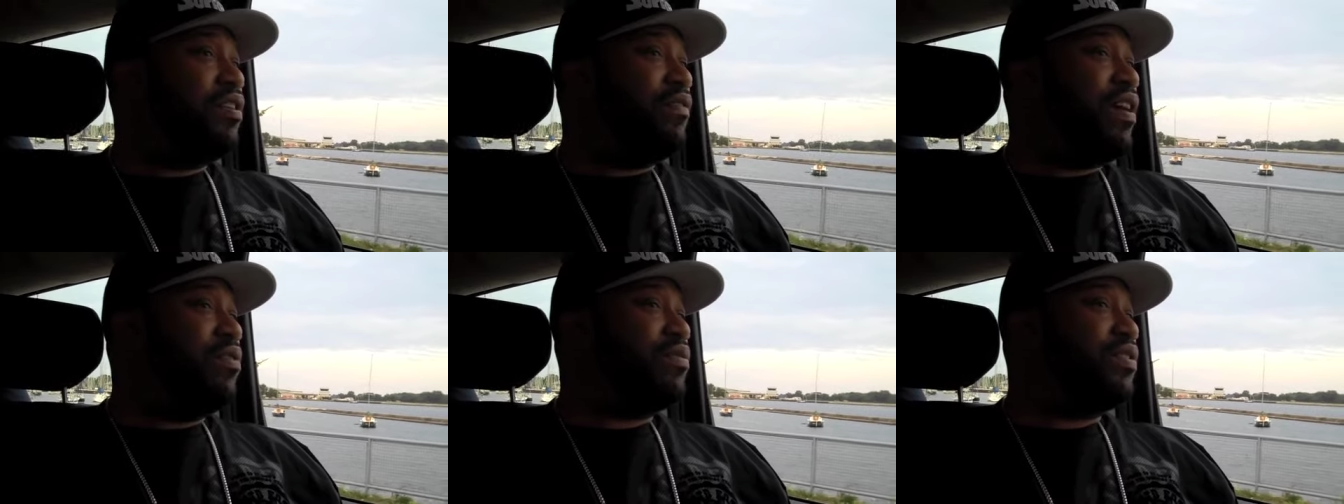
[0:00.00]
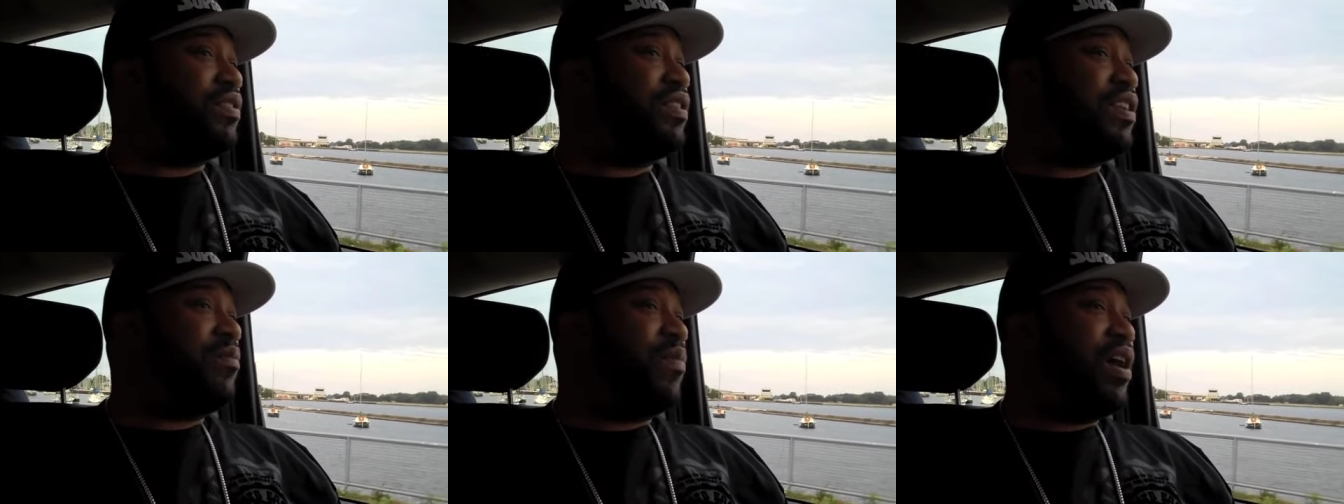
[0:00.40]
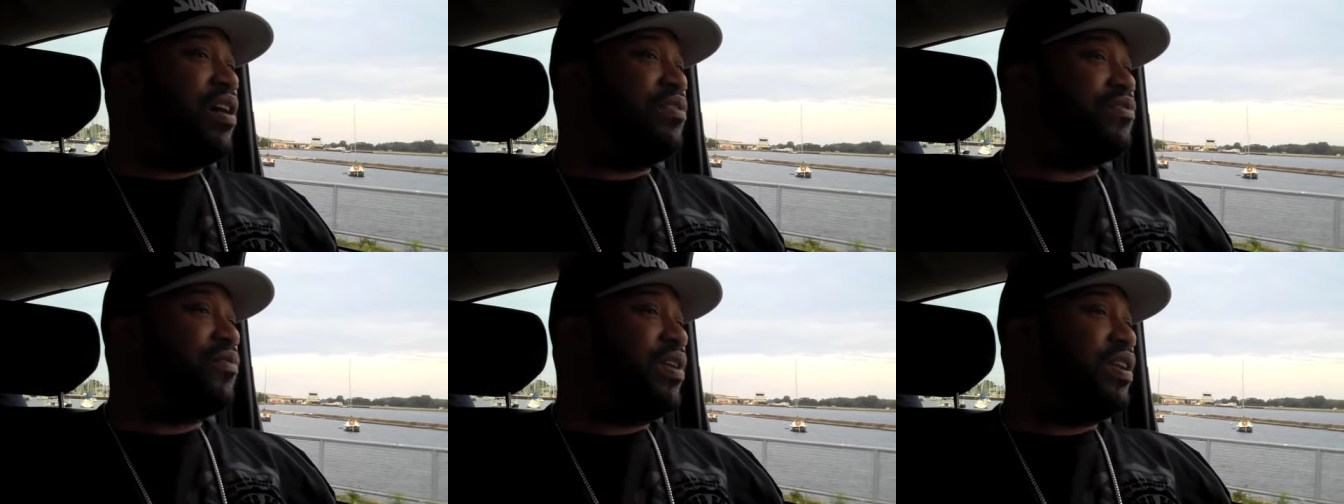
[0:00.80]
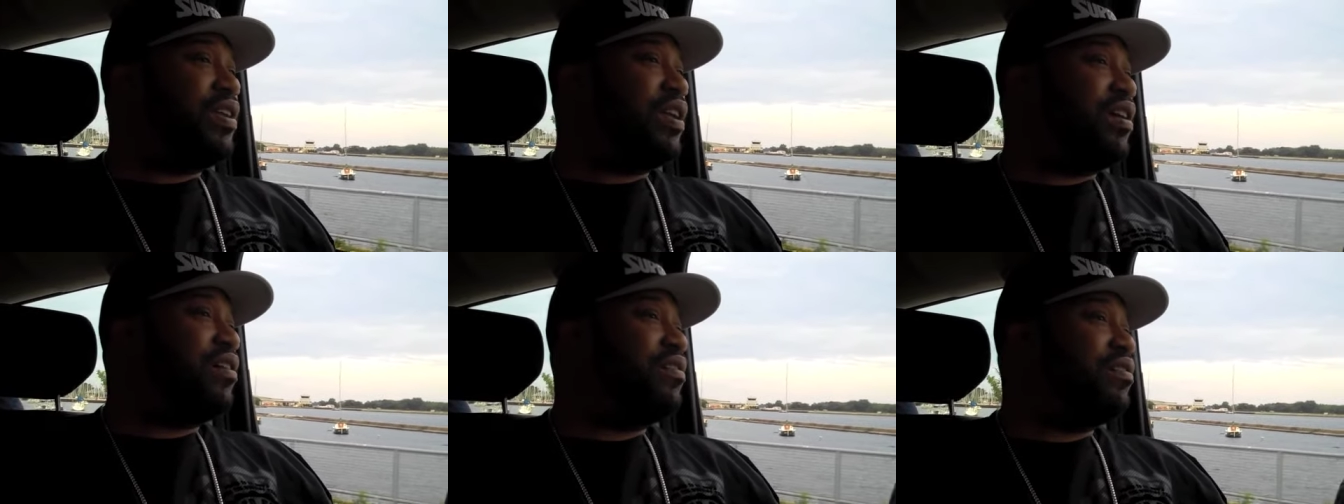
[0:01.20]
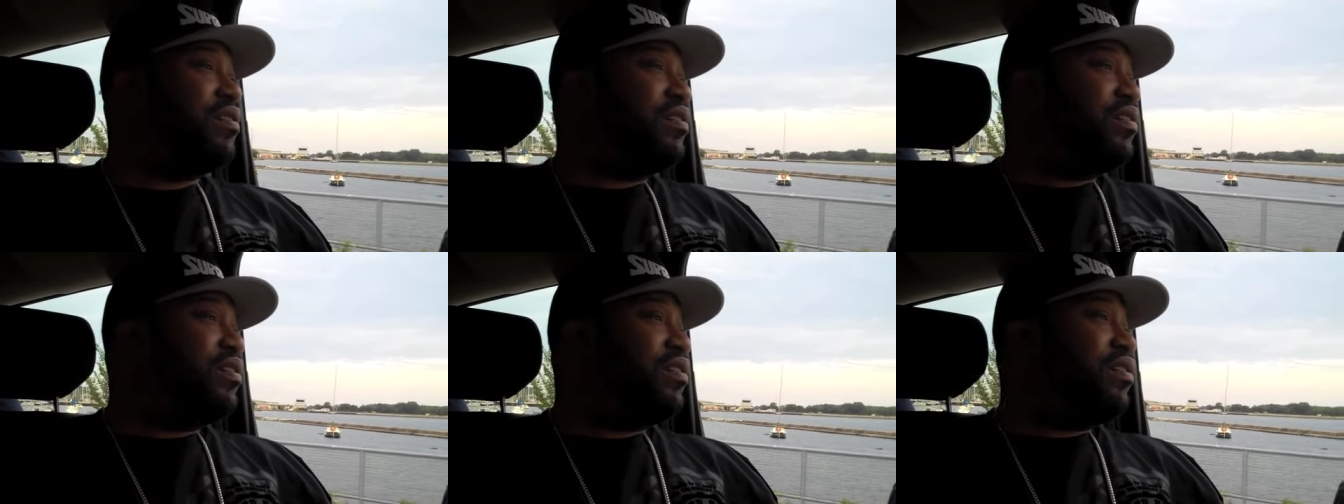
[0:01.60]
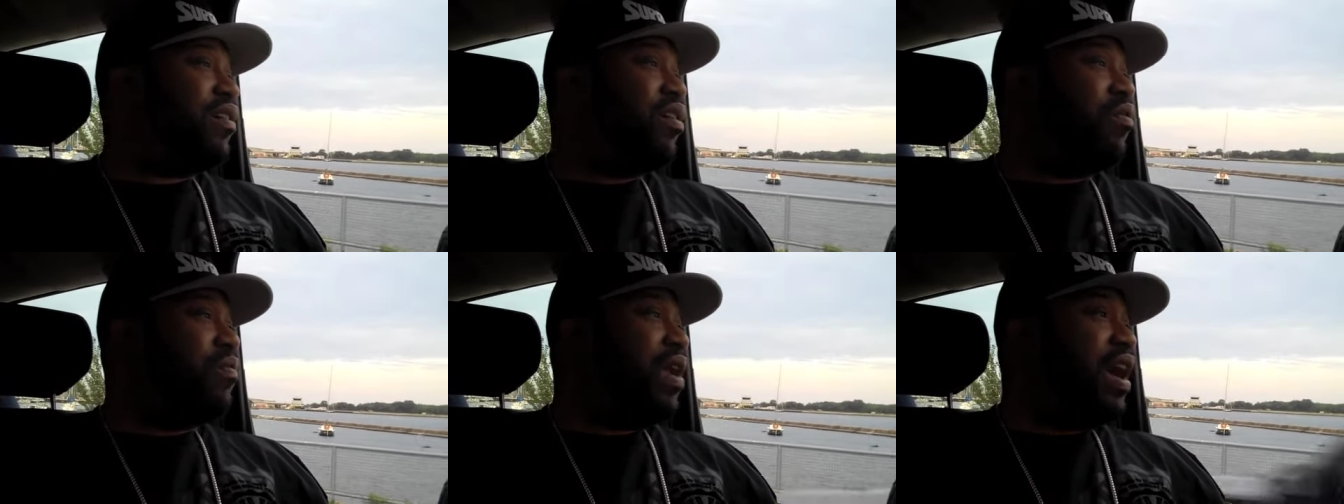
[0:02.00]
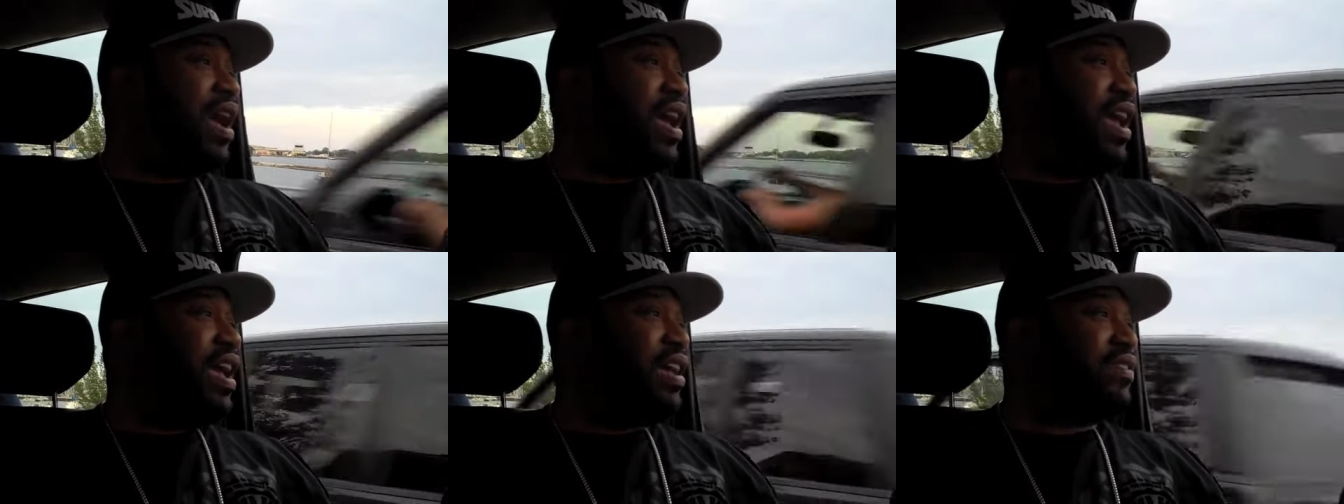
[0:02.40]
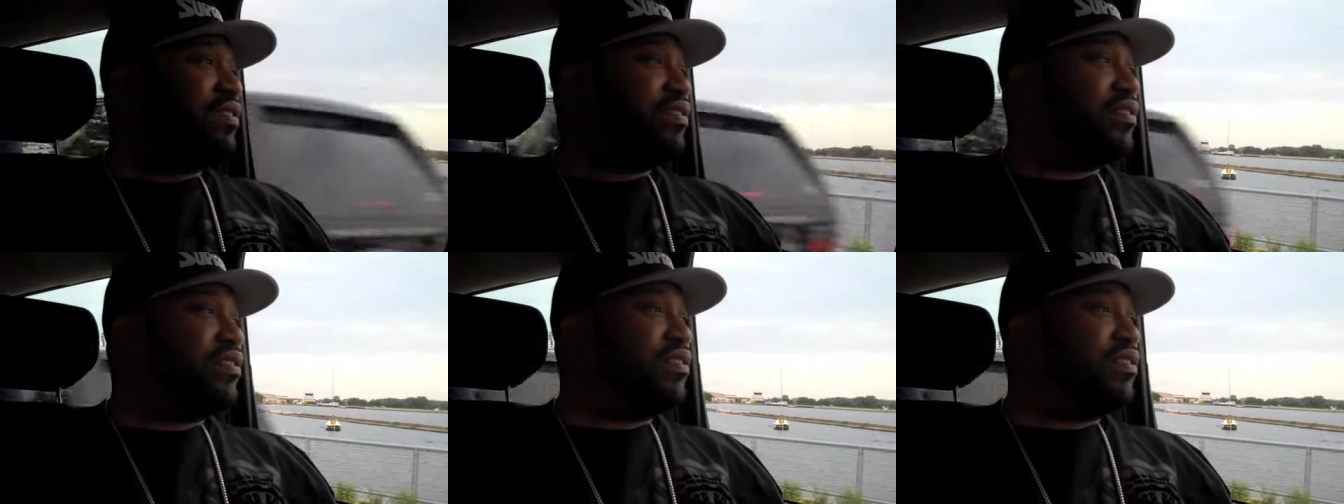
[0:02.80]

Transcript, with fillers: If I was just sitting in my house right now on my ass,